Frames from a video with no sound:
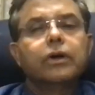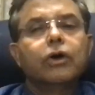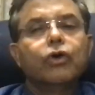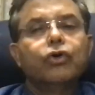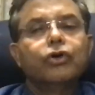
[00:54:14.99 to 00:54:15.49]

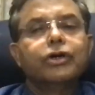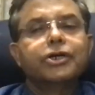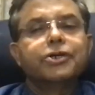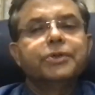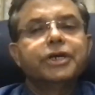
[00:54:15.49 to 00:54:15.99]
Oh, Dr.
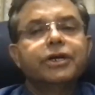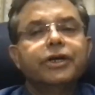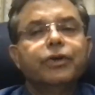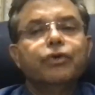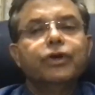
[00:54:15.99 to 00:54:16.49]
Rashmi
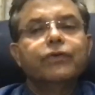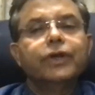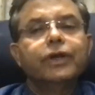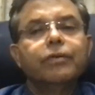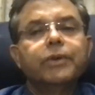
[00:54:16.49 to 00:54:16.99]
Shetty, good
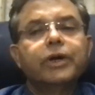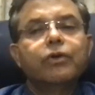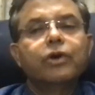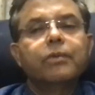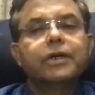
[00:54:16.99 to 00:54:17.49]
evening.
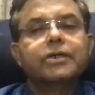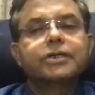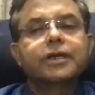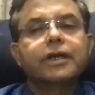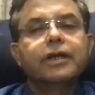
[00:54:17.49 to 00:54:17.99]
Periorbital
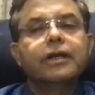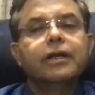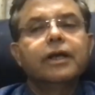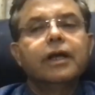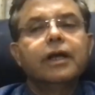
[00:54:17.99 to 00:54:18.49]

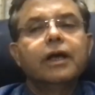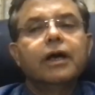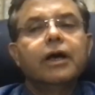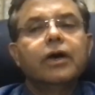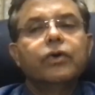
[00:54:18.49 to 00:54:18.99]
skin,
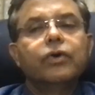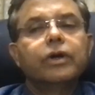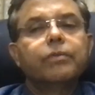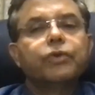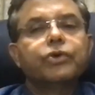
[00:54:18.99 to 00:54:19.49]
your
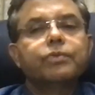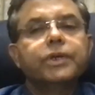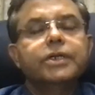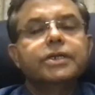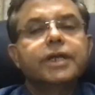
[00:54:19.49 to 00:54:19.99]
approach
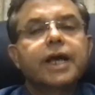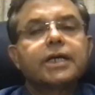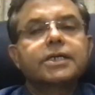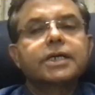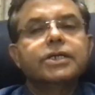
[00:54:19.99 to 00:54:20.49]
please
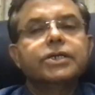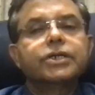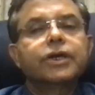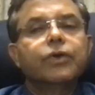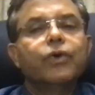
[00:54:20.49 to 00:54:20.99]
lacks aging
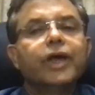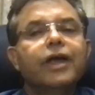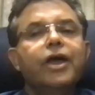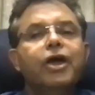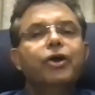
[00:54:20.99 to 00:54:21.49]
skin. Okay,
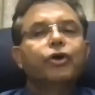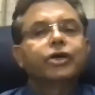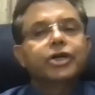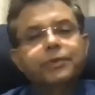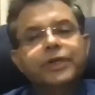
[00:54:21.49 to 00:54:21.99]
Dr.
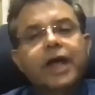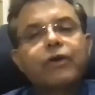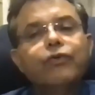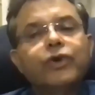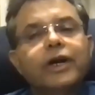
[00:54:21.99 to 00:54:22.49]
Rashmi, thank
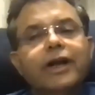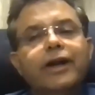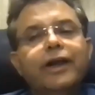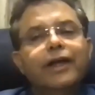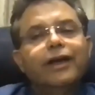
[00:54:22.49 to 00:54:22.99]
you for
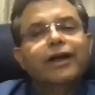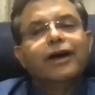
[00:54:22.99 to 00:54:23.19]
attending.